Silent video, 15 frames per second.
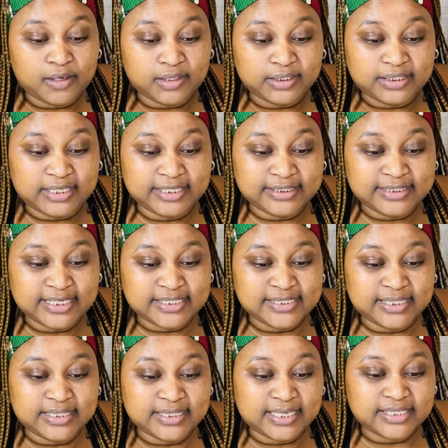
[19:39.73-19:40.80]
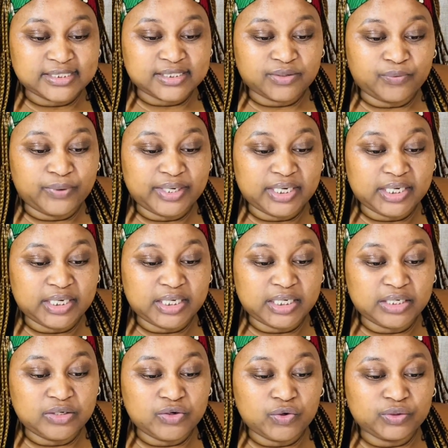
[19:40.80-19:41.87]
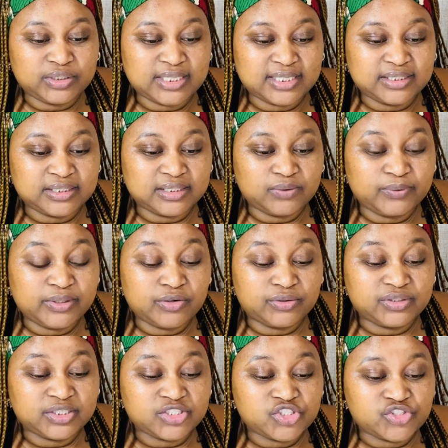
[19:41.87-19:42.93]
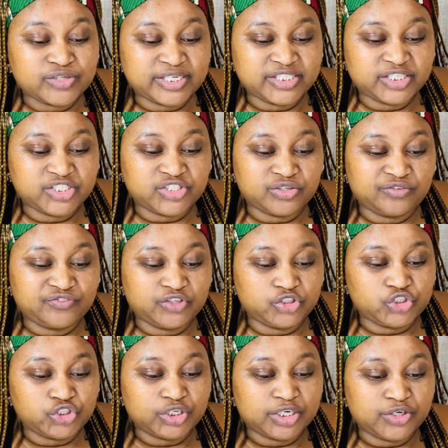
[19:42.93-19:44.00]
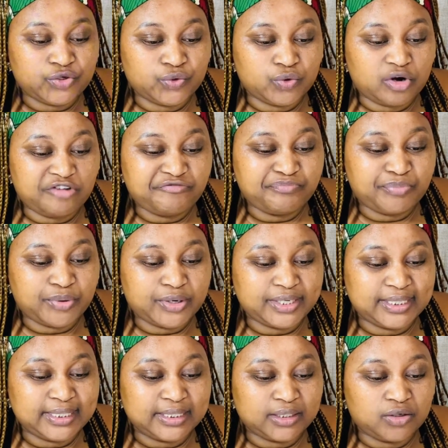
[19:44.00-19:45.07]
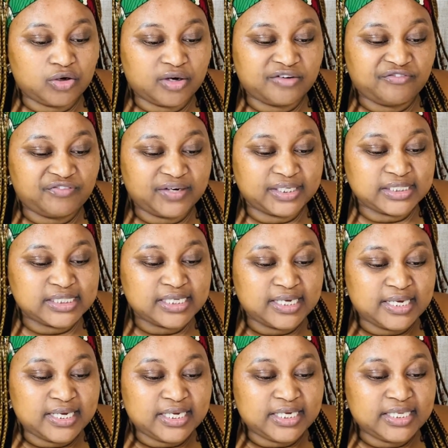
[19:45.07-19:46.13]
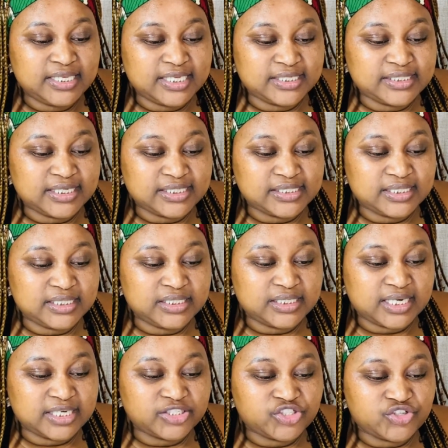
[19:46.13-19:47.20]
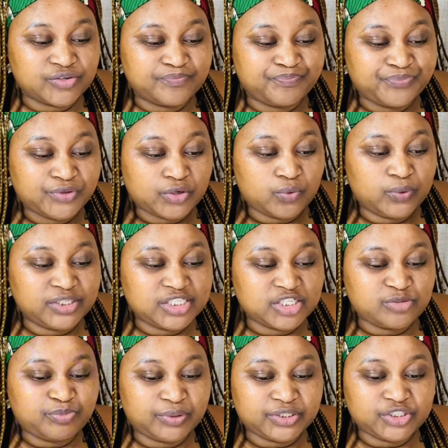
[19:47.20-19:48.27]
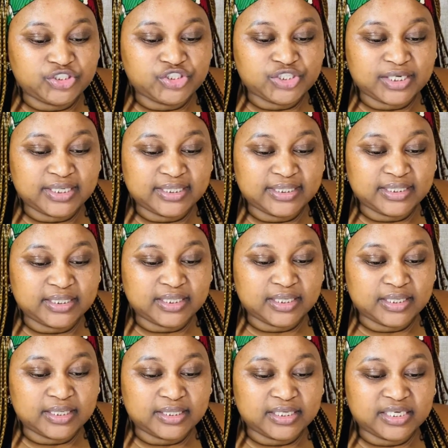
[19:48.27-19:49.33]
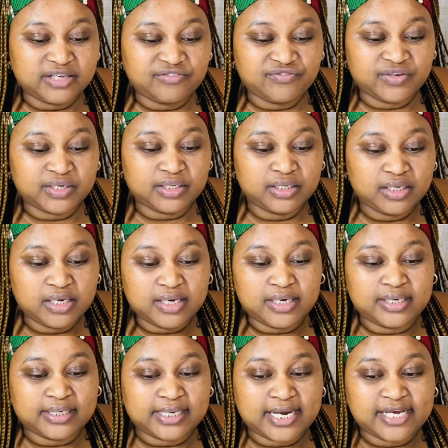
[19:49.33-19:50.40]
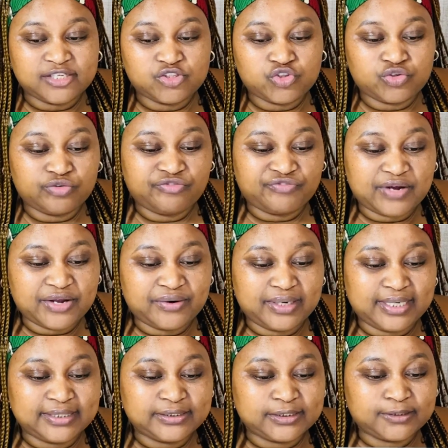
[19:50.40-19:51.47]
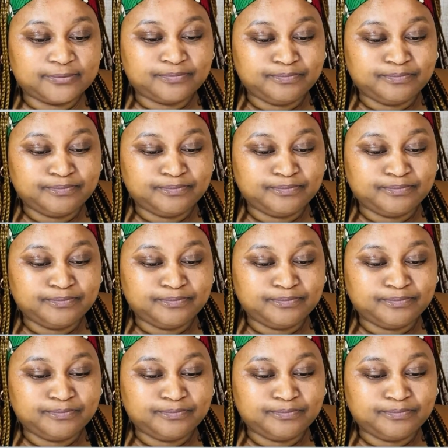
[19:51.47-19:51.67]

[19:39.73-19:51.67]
Okay, taxi industry. We note the strategy of the GNU of boiling conflicts in the taxi industry, which has potentially giving rise to violent